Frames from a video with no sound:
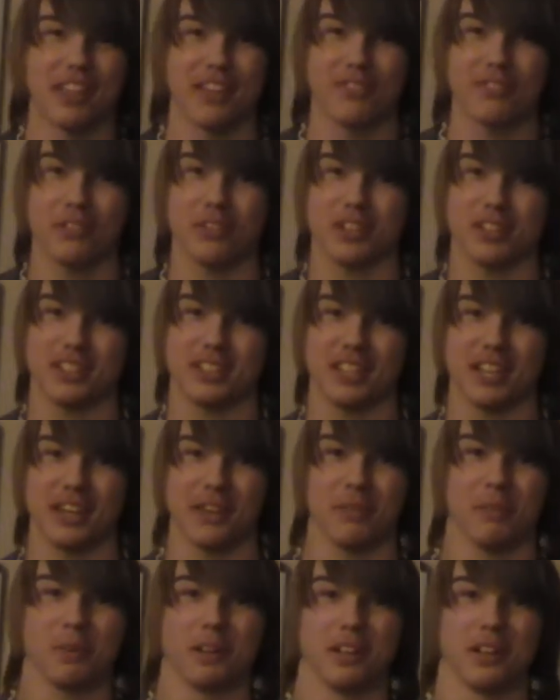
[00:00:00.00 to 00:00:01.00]
that Florida
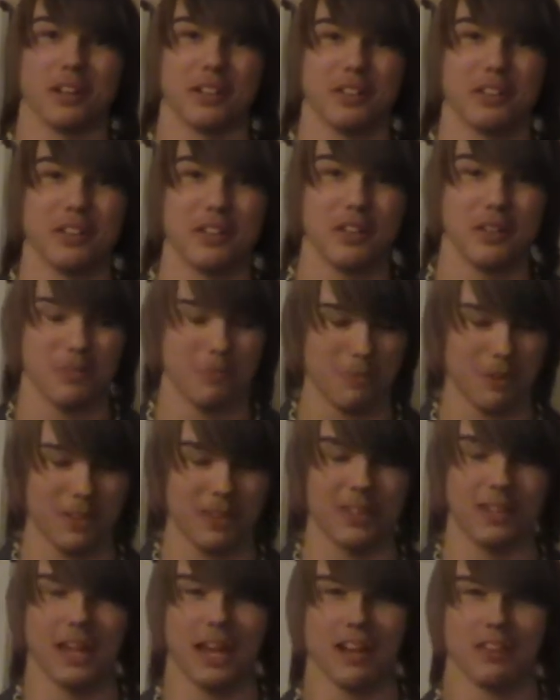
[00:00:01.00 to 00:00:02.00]
State will
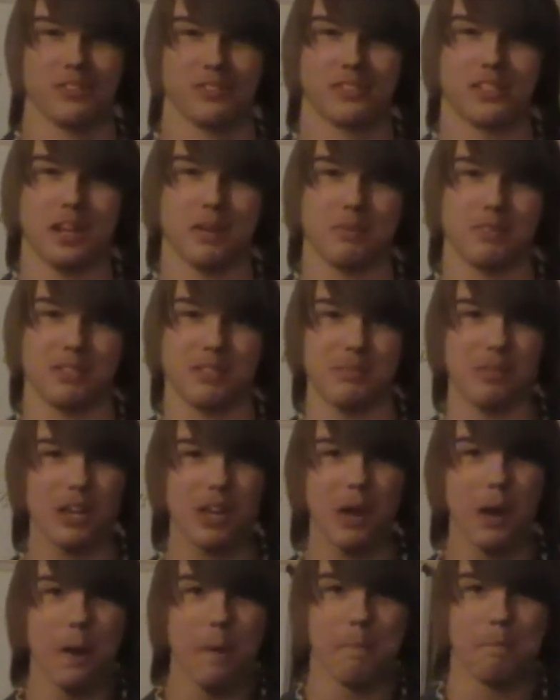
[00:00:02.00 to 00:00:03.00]
win the national championship,
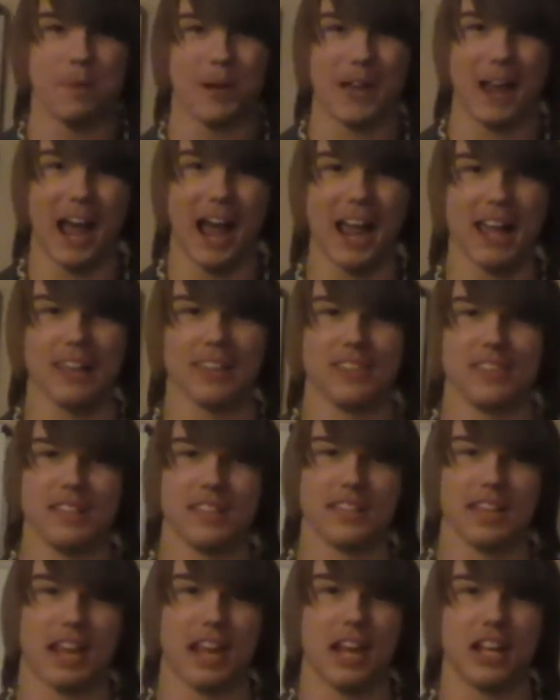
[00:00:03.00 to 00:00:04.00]
but I
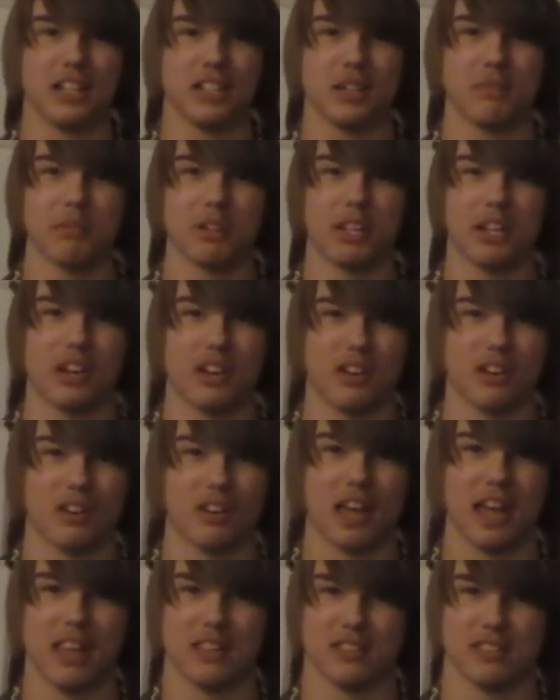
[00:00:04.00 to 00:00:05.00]
think A.J.
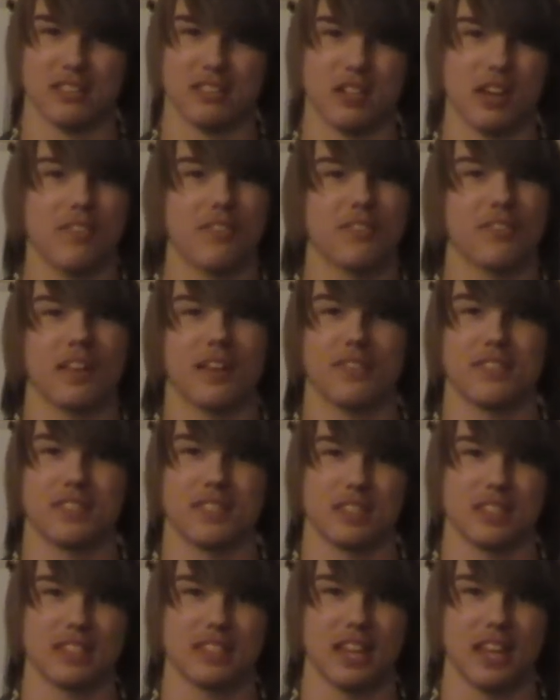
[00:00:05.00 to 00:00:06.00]
McCarron has enough left
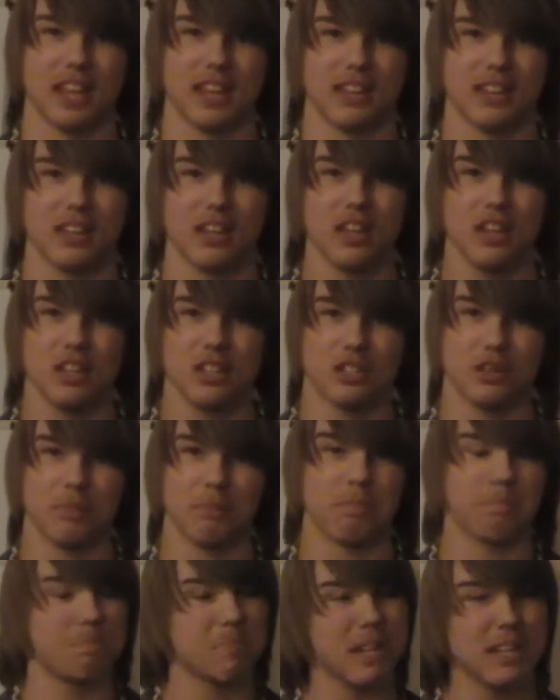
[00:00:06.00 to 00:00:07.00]
in the tank to
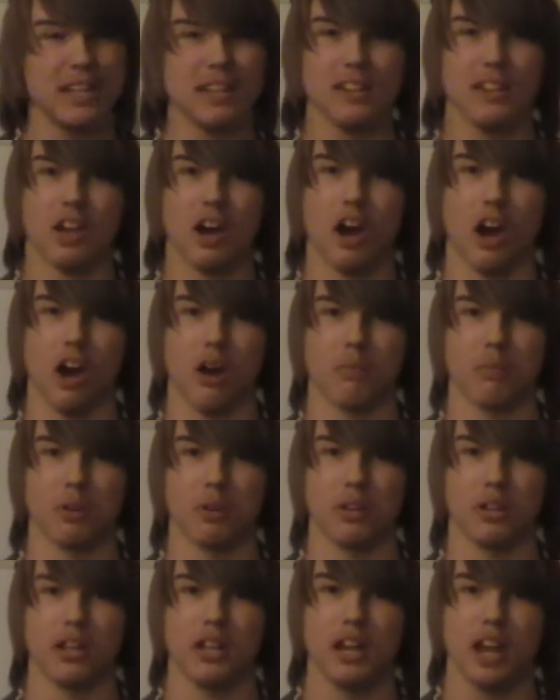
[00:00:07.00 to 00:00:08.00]
beat
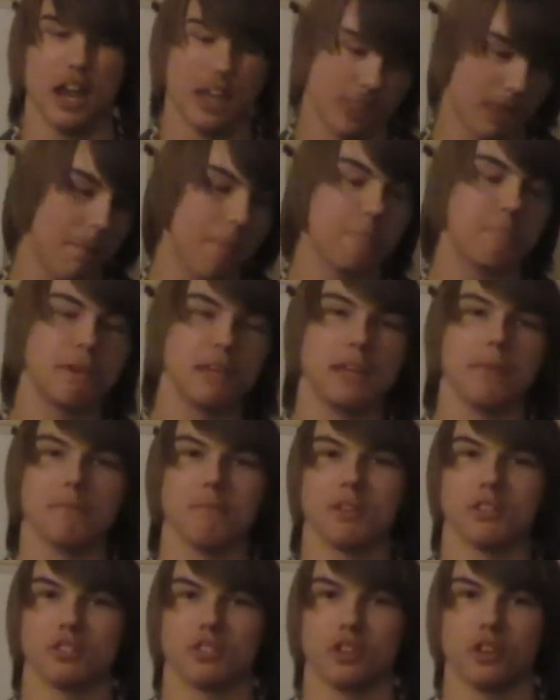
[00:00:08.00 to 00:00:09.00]
Auburn and then beat
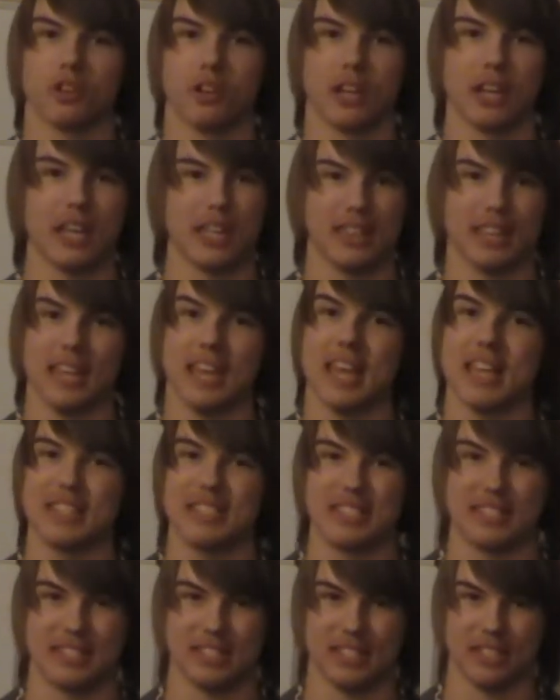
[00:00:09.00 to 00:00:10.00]
Missouri in the
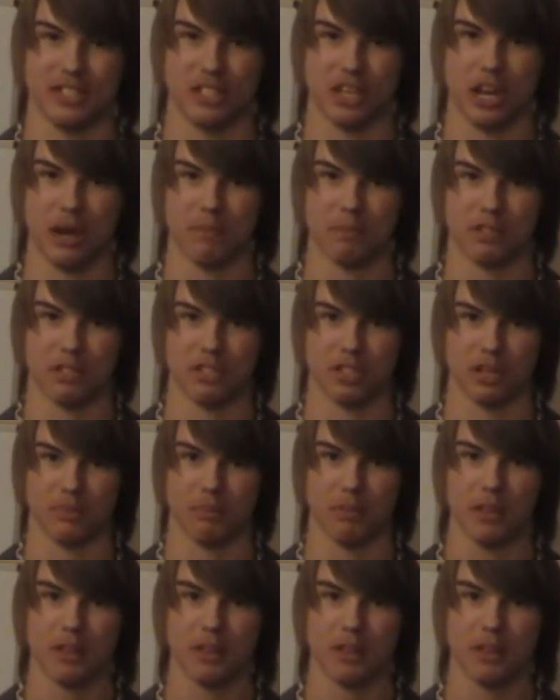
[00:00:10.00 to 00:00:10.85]
SEC championship.